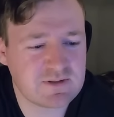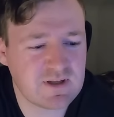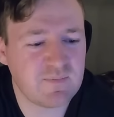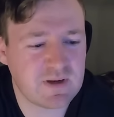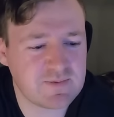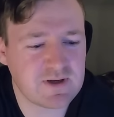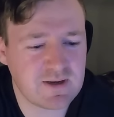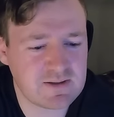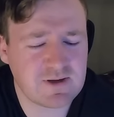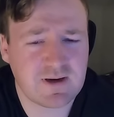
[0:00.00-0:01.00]
stuff, but I'm
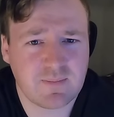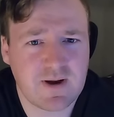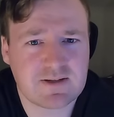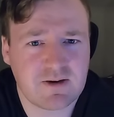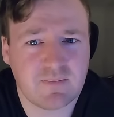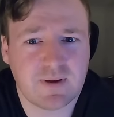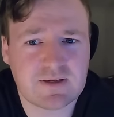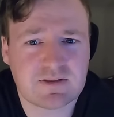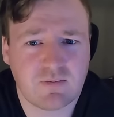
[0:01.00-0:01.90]
trying to branch out a bit.